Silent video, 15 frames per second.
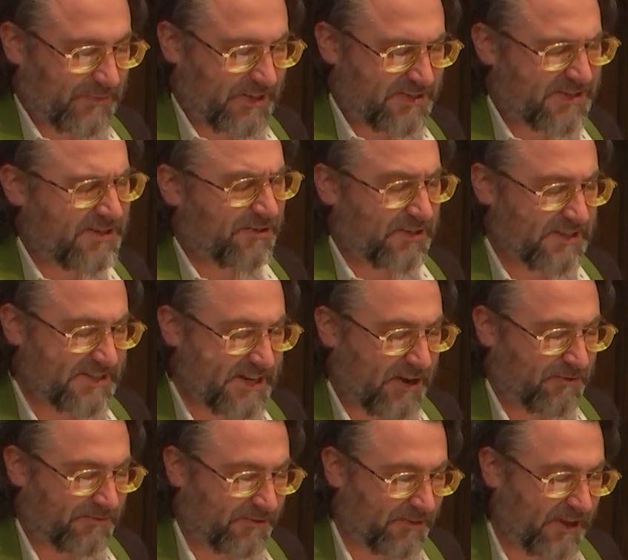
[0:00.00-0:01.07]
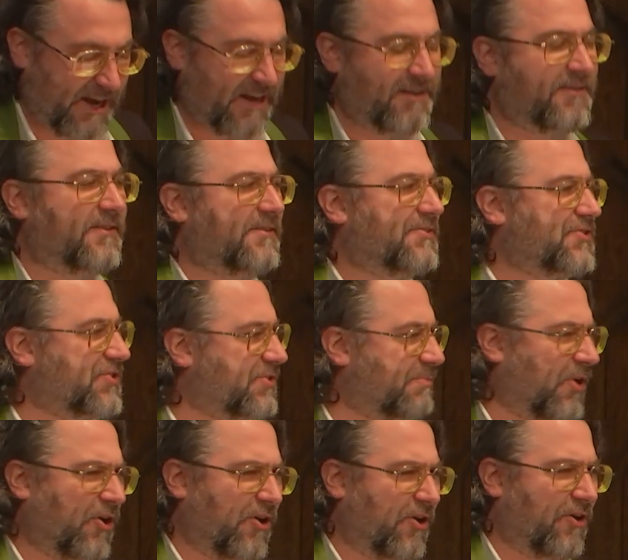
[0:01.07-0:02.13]
Still, it's doubtful that anything as
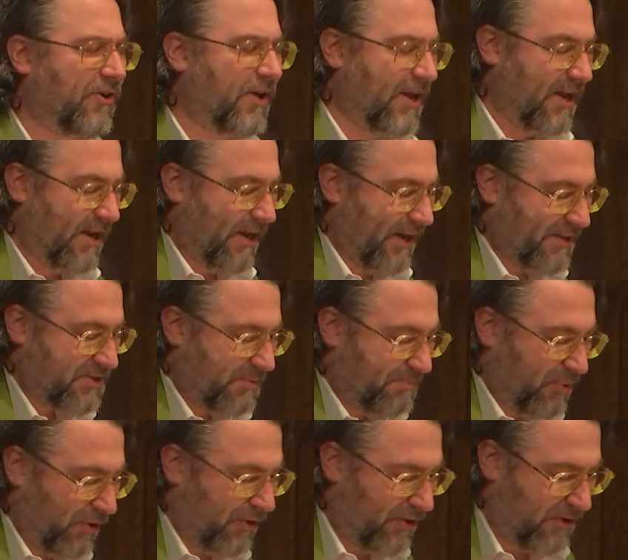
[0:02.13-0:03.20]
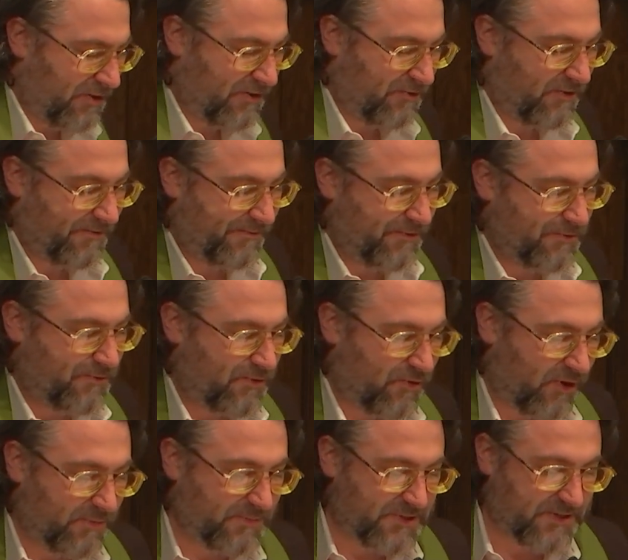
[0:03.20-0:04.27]
small as a bird or a few
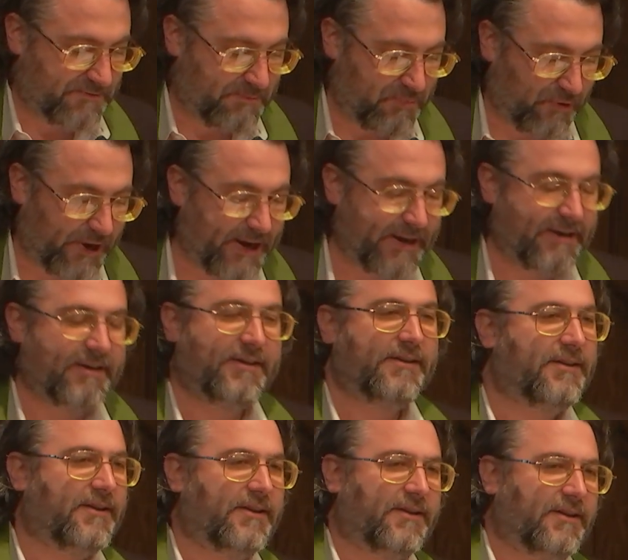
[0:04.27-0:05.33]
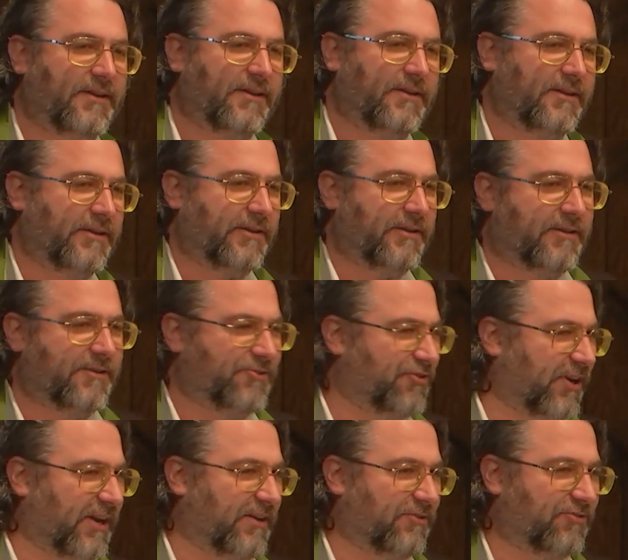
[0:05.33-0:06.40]
crumbs of bread could
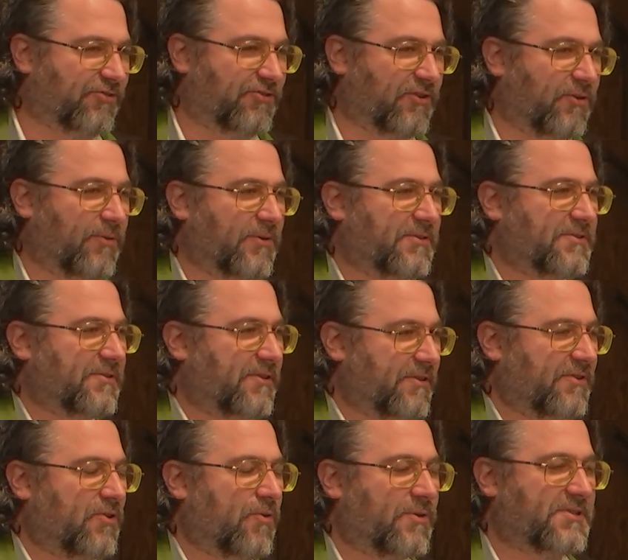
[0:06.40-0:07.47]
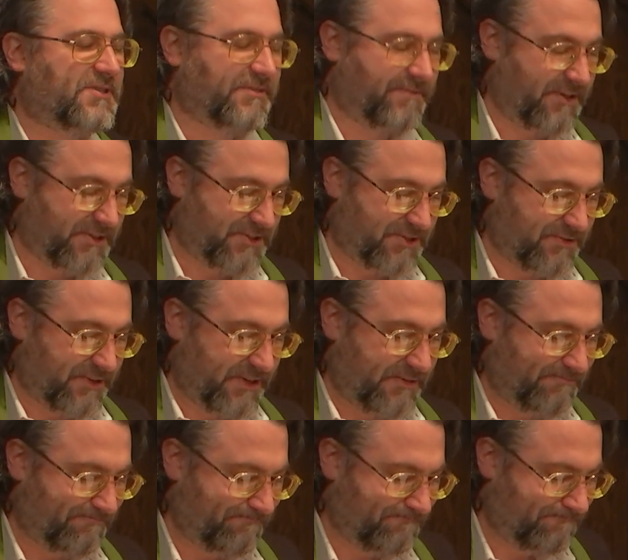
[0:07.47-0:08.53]
change the, horse, the course of history.
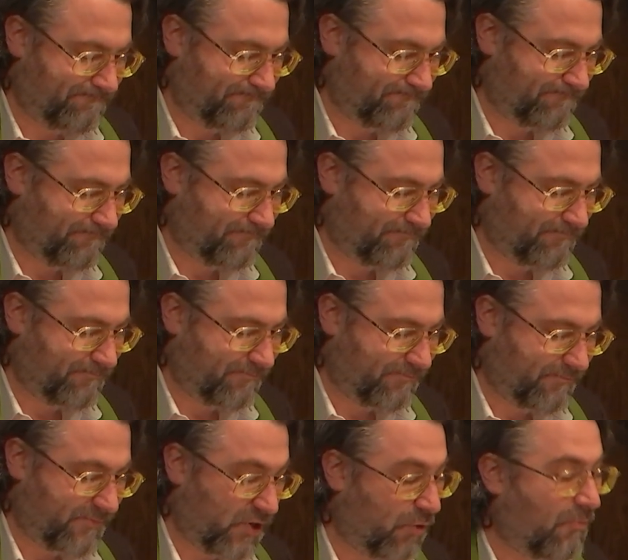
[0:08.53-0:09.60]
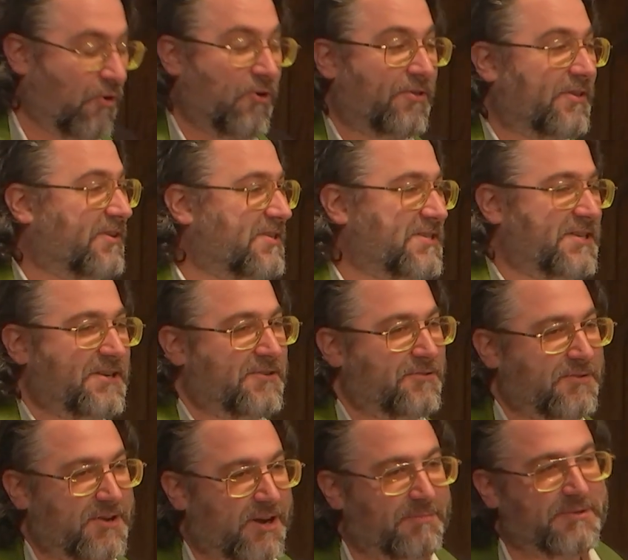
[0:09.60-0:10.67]
No more than a
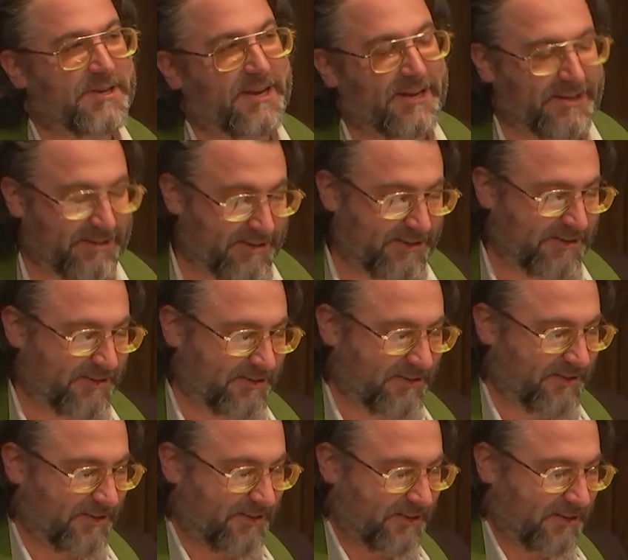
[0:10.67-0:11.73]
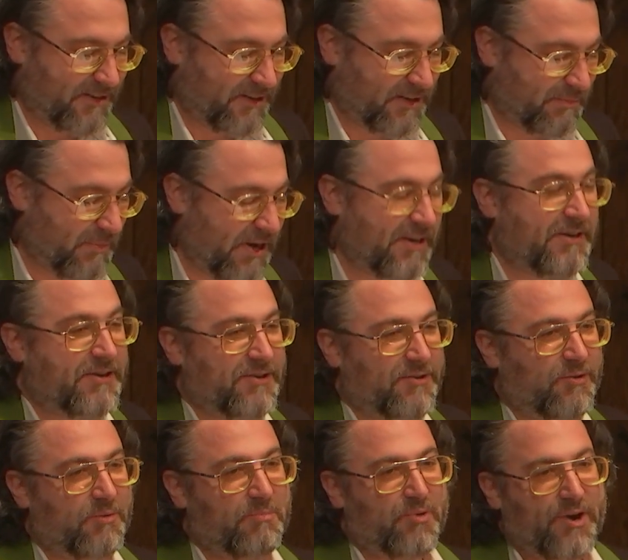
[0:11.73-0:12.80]
single cupcake can make
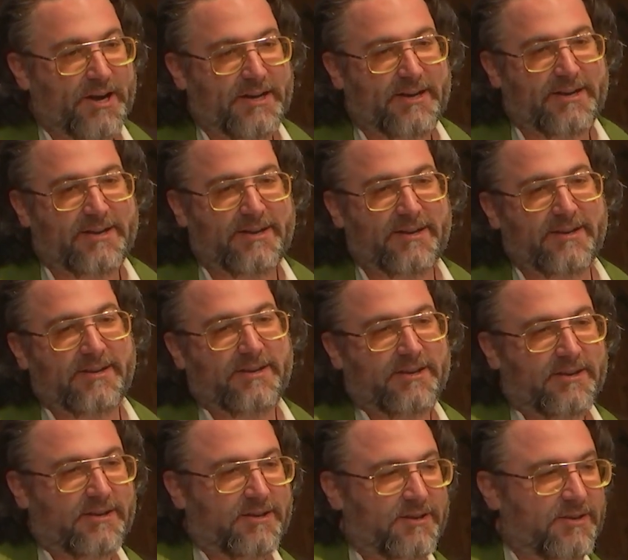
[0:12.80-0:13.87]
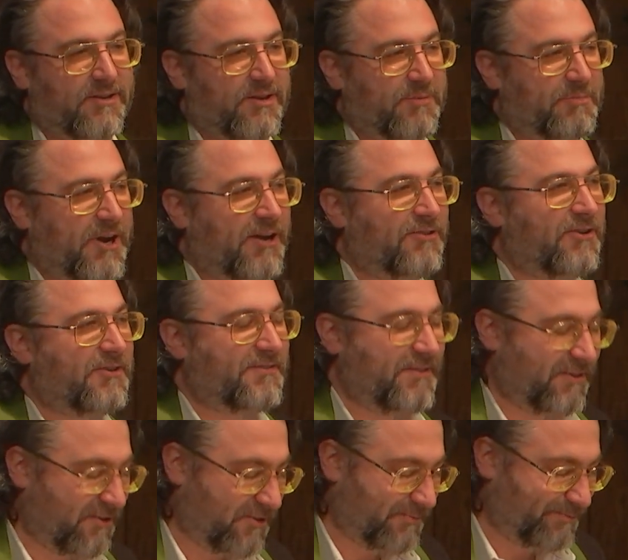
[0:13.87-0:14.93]
or break a potluck
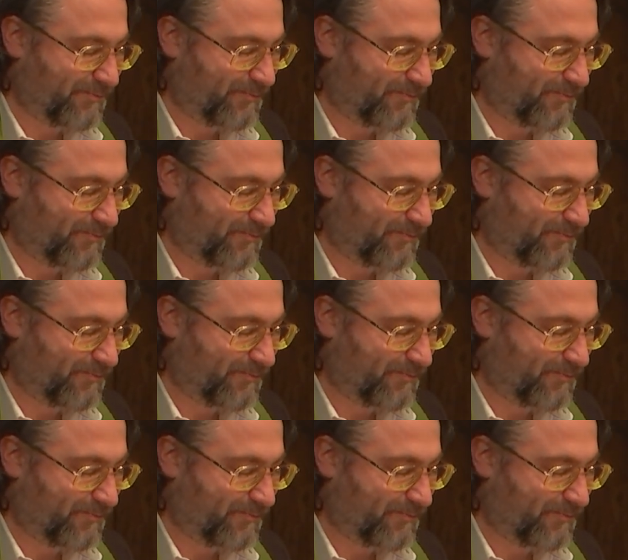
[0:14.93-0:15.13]
dinner.